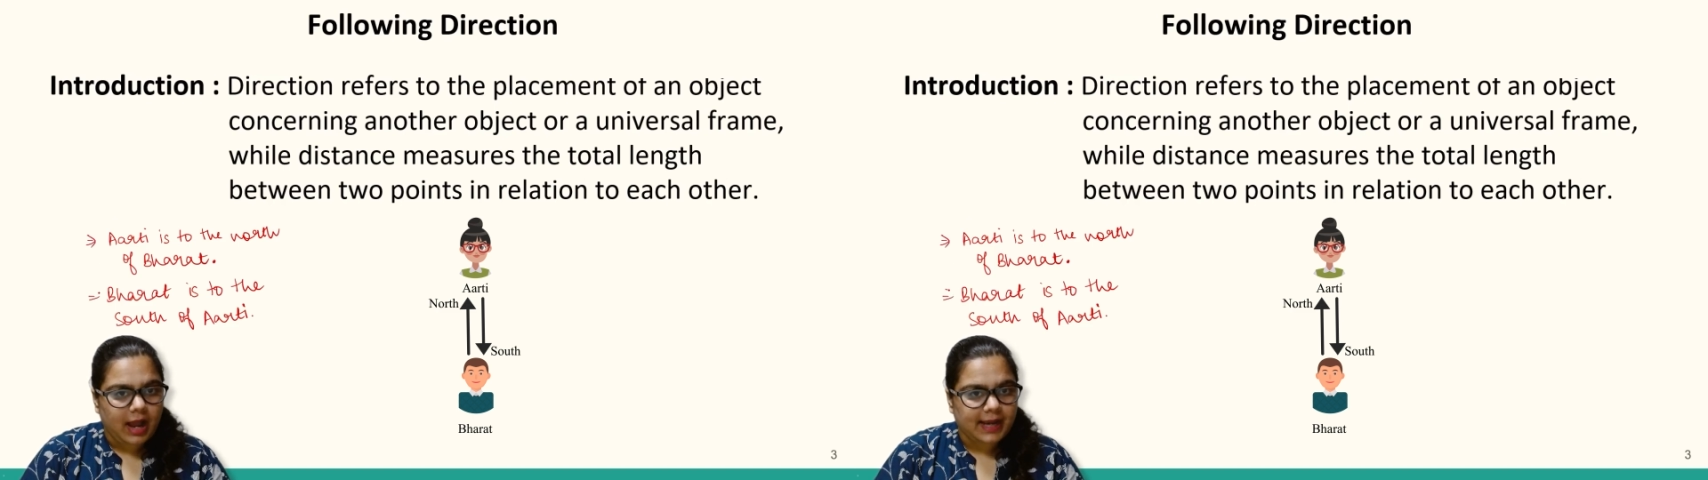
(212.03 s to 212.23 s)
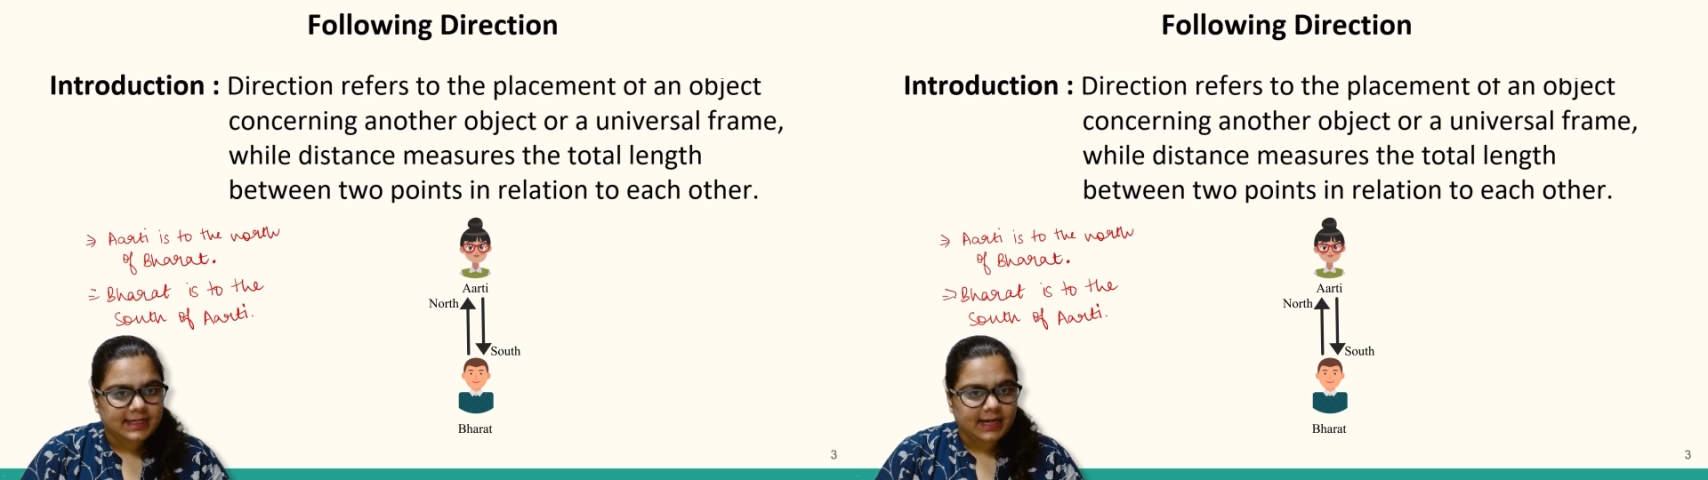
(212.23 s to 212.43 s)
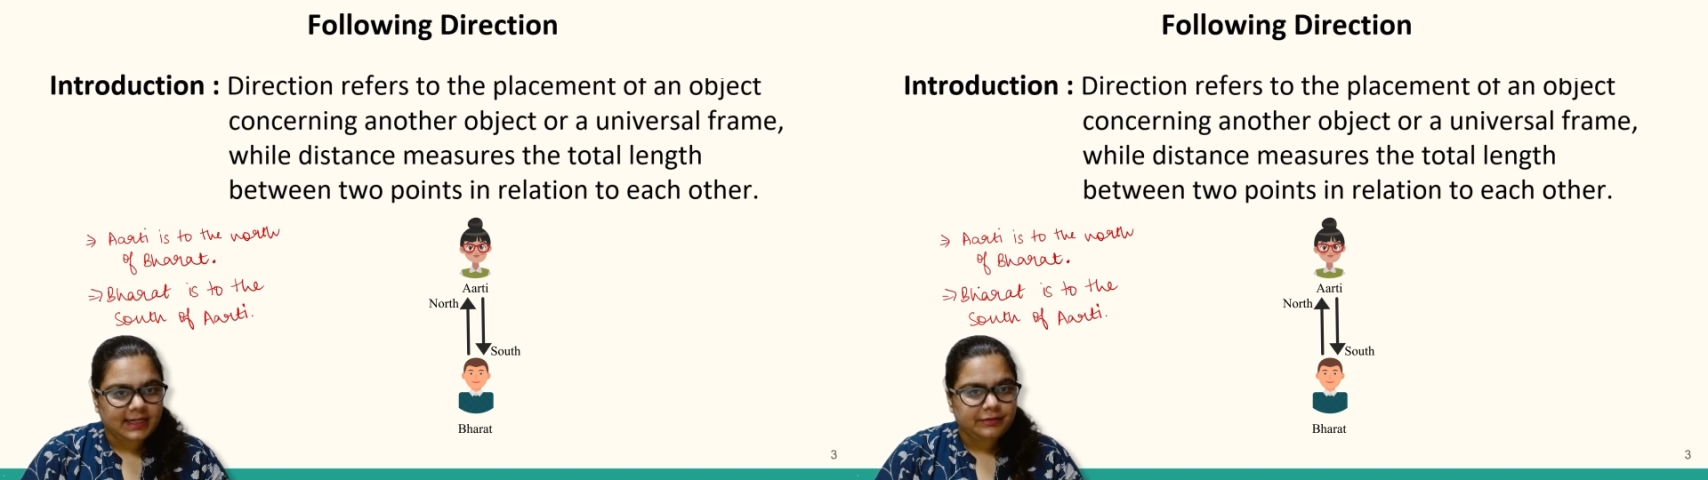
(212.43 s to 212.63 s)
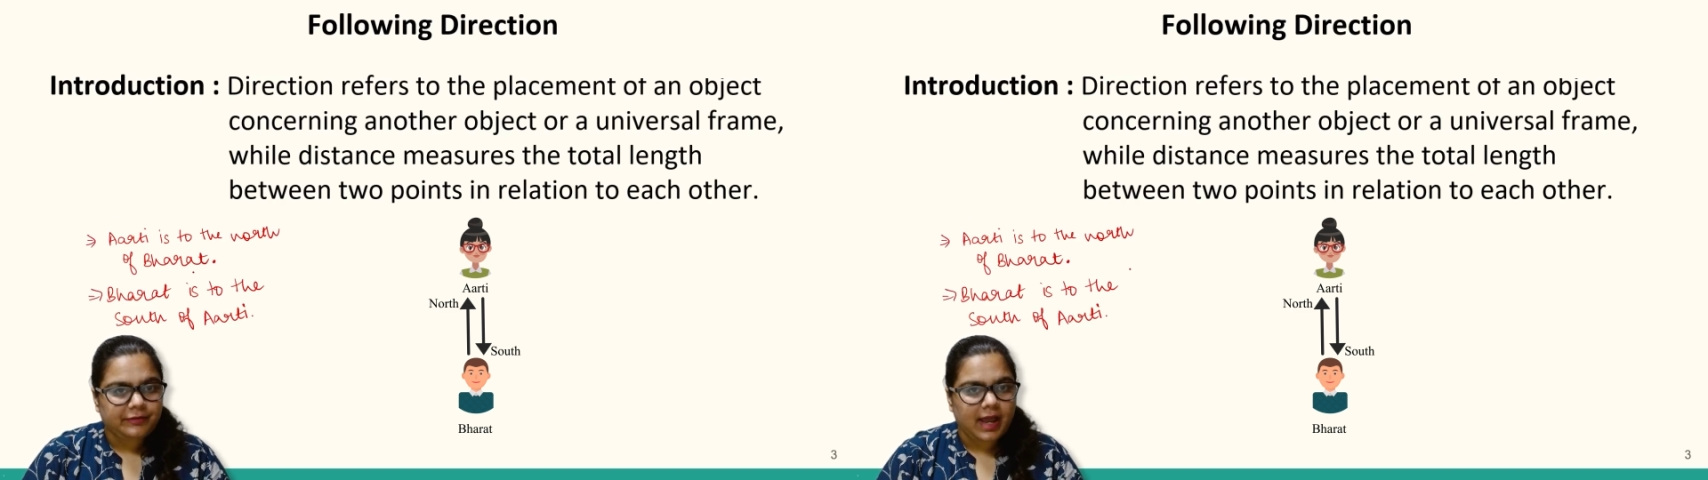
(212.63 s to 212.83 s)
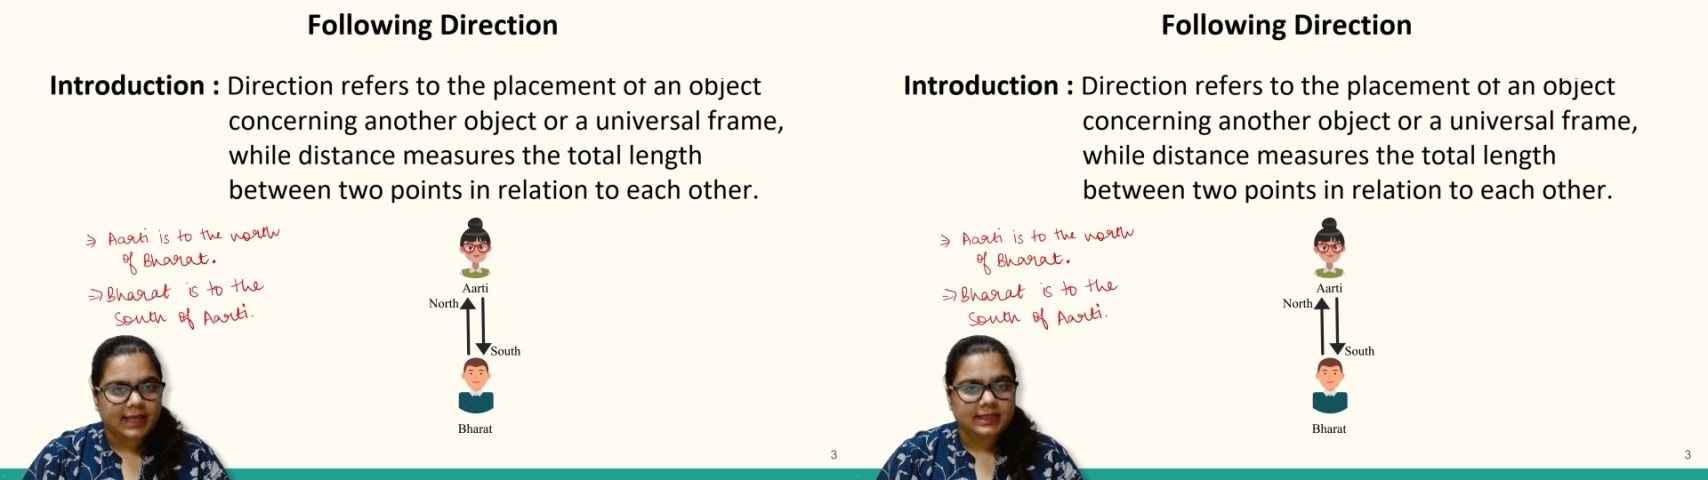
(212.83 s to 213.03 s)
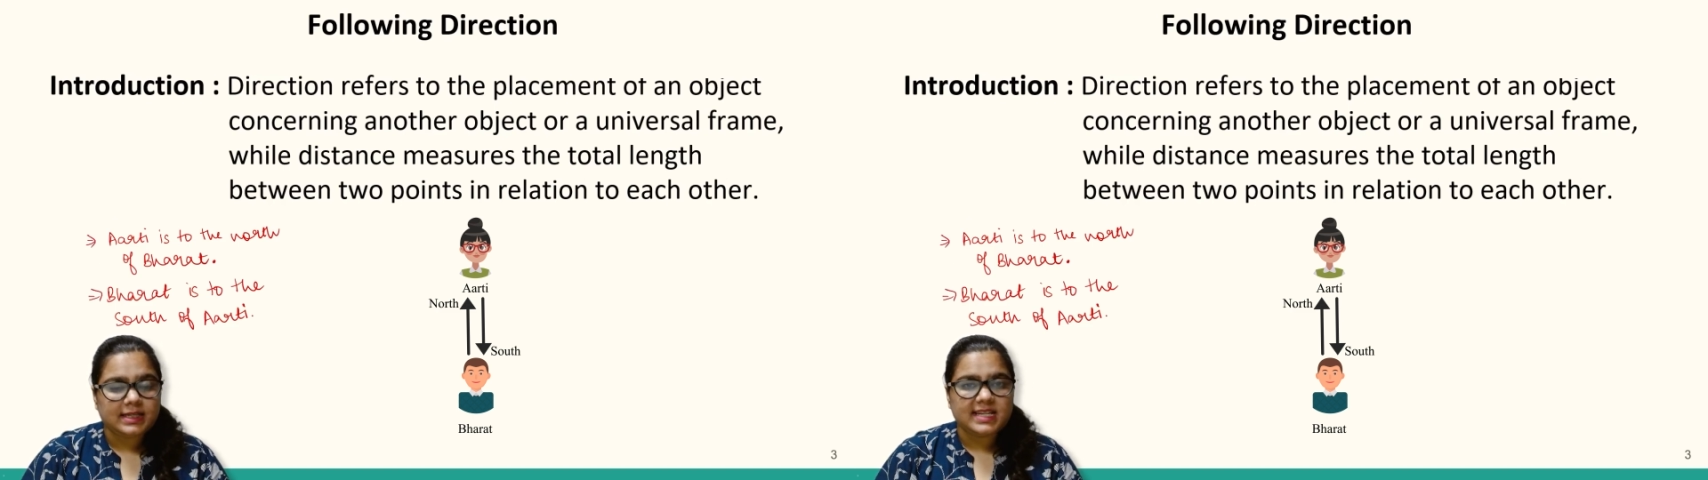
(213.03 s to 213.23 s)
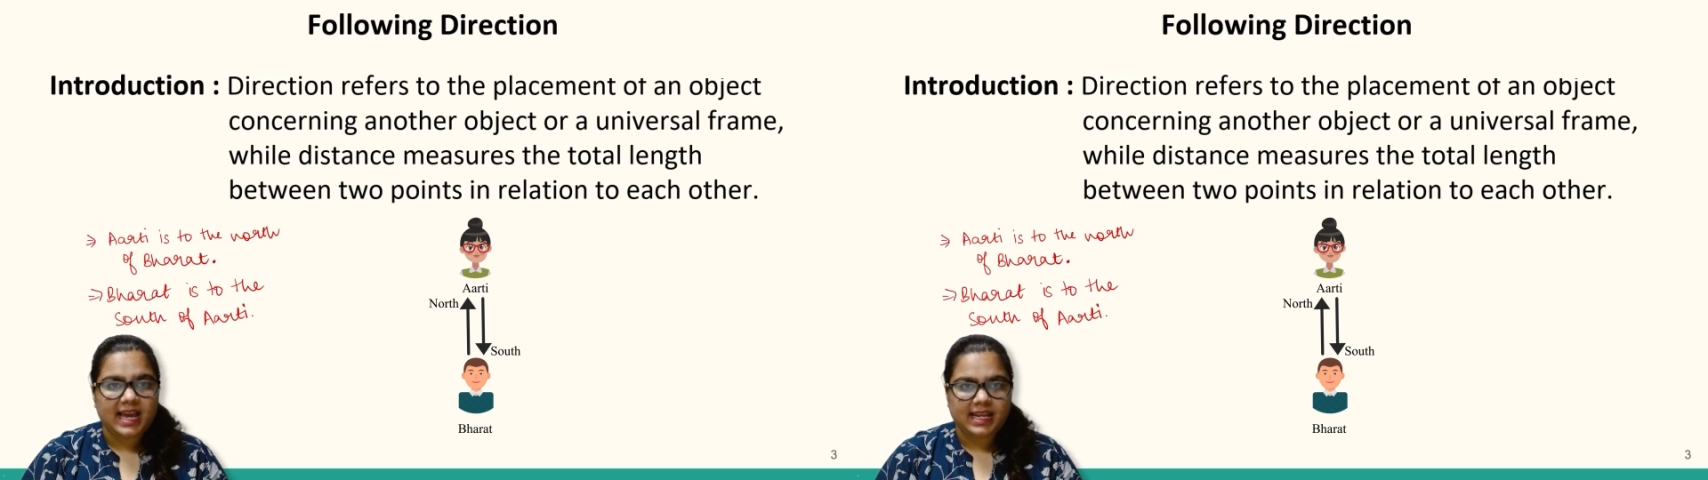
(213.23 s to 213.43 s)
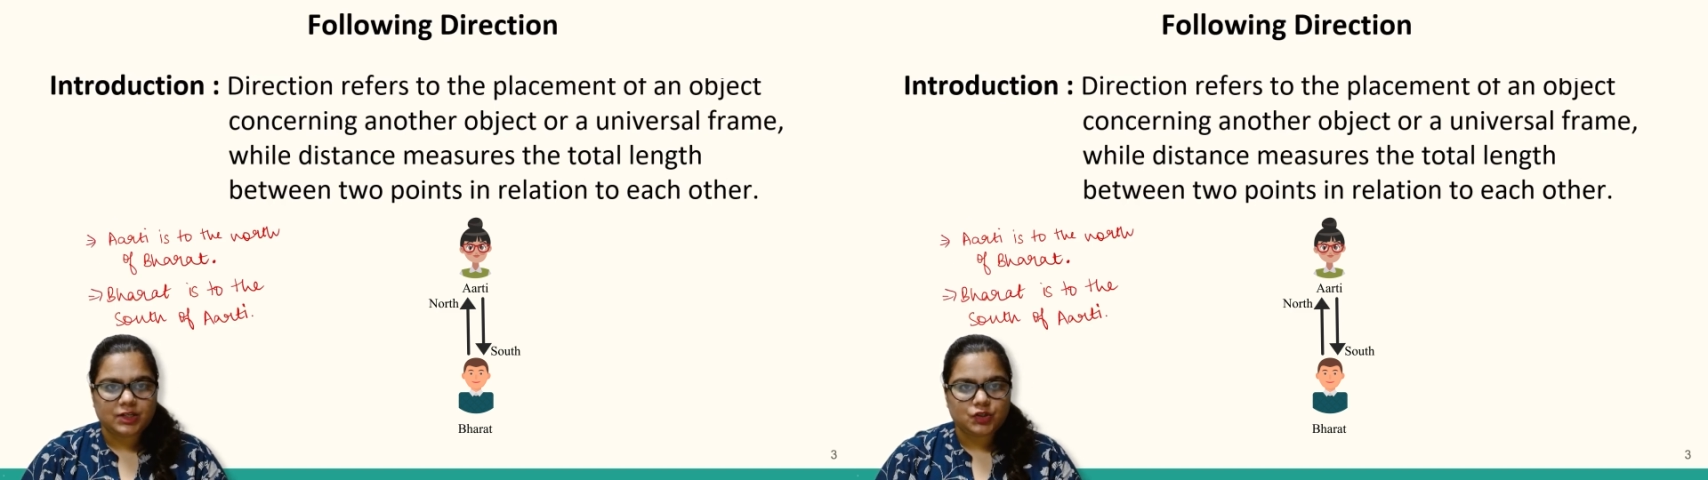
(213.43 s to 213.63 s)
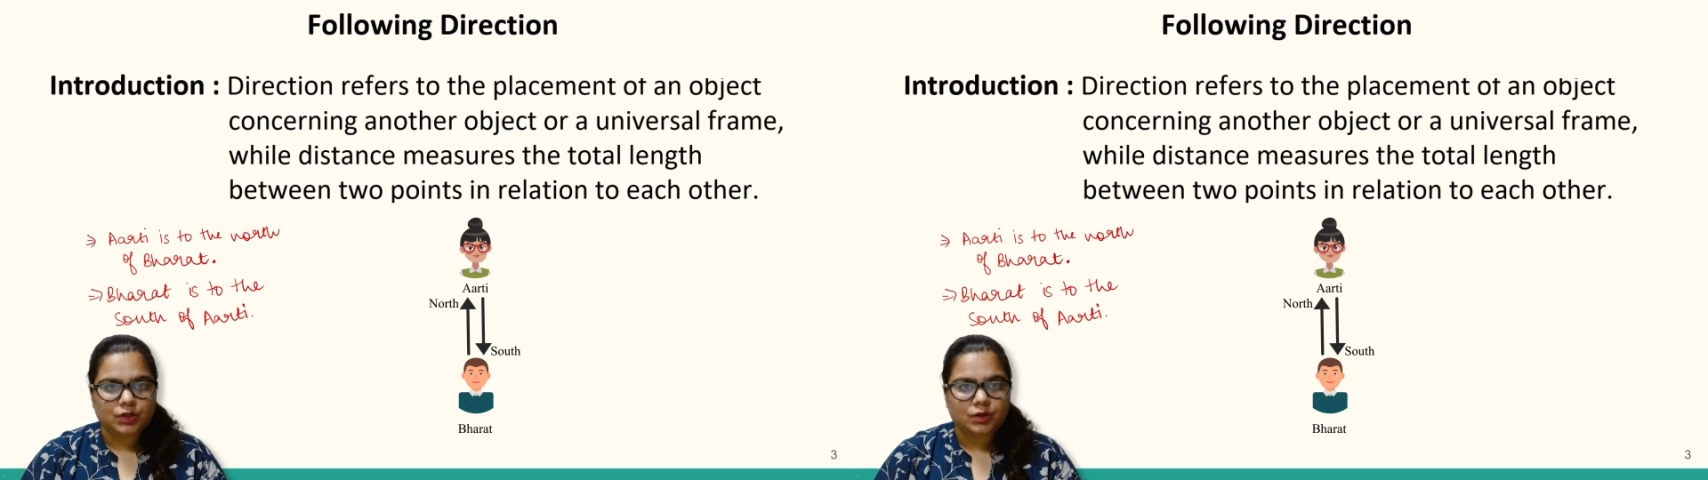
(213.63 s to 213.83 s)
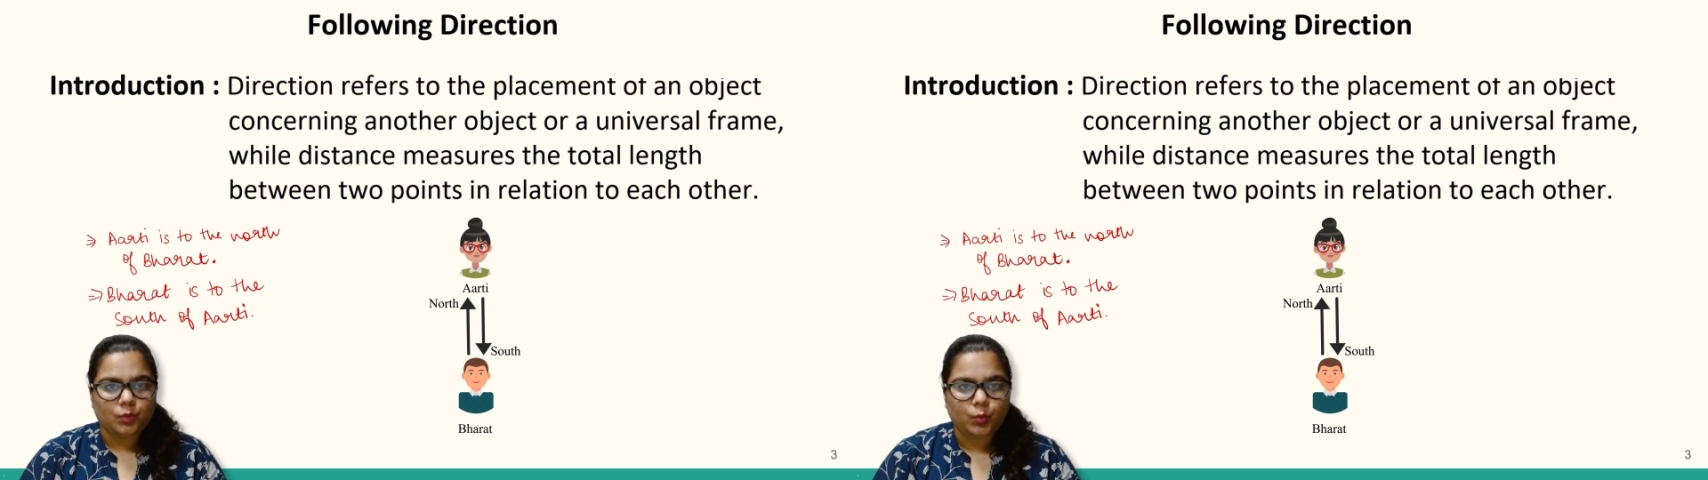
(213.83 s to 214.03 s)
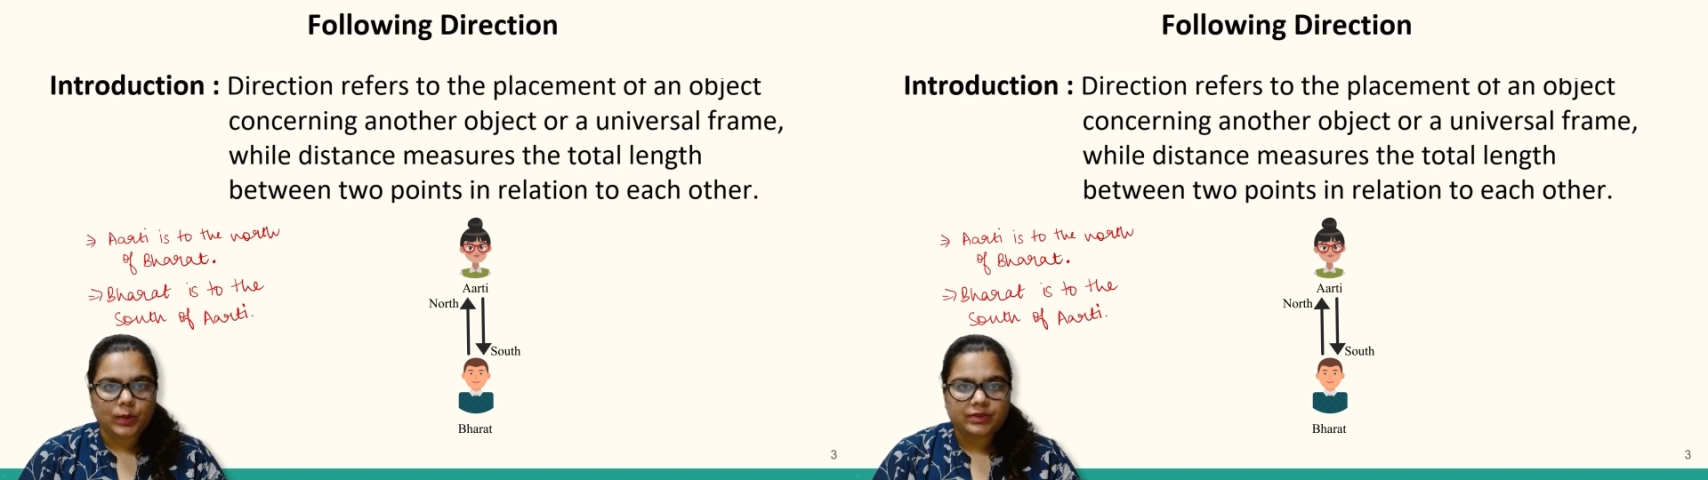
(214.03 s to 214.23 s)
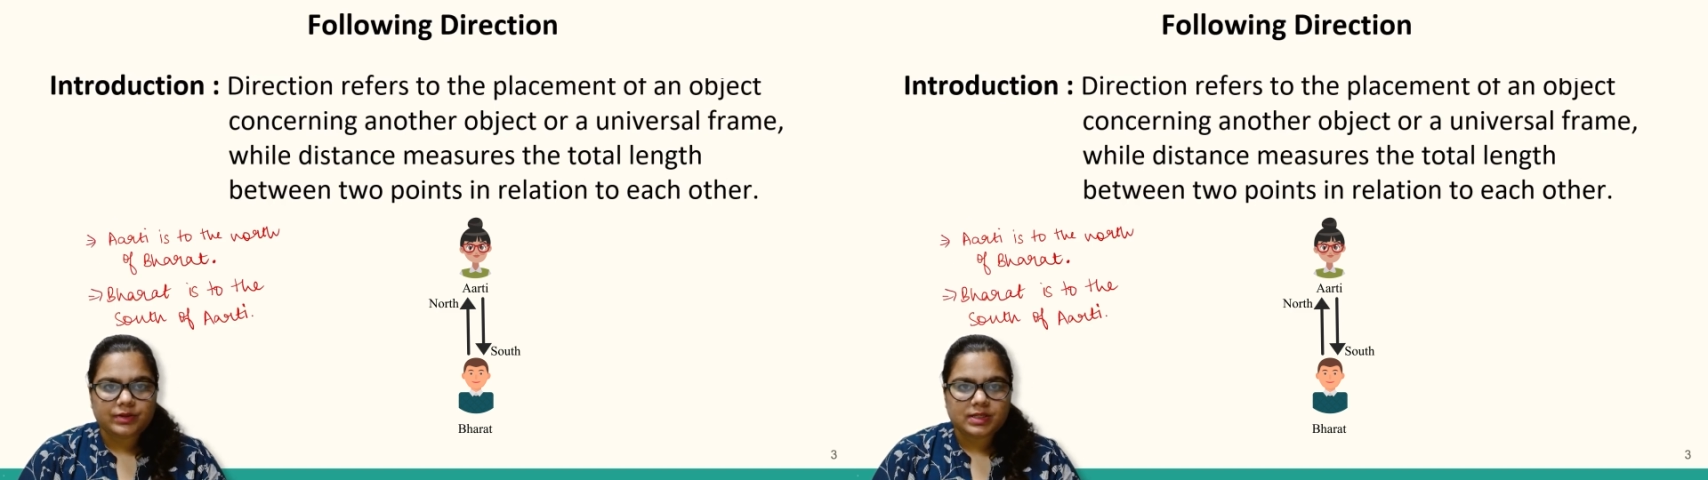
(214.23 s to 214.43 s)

identifying the direction with